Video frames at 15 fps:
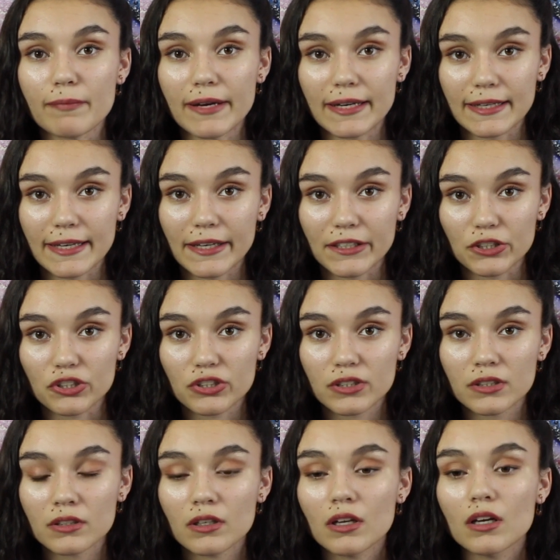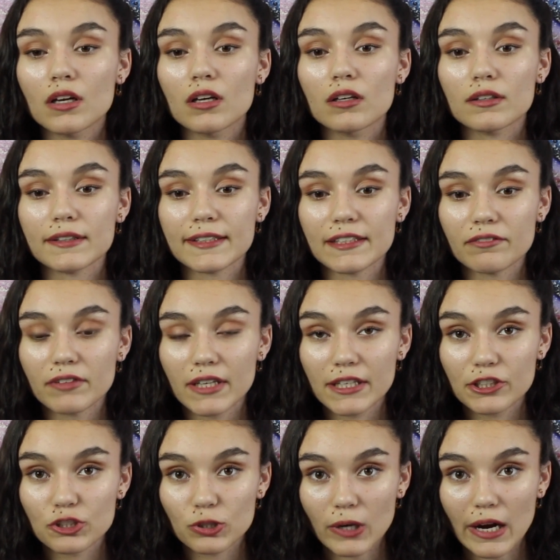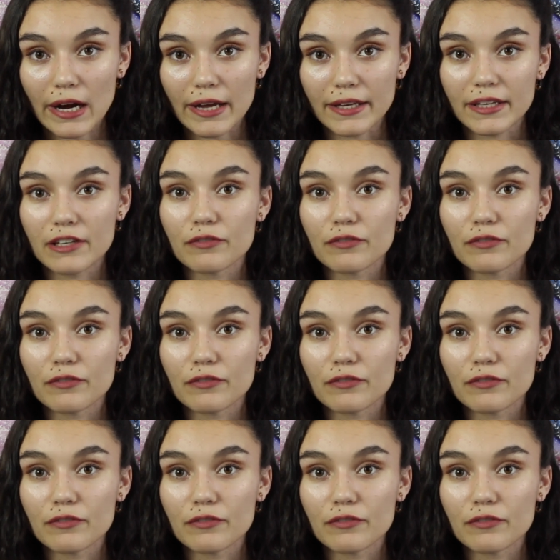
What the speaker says: medication, give it a try.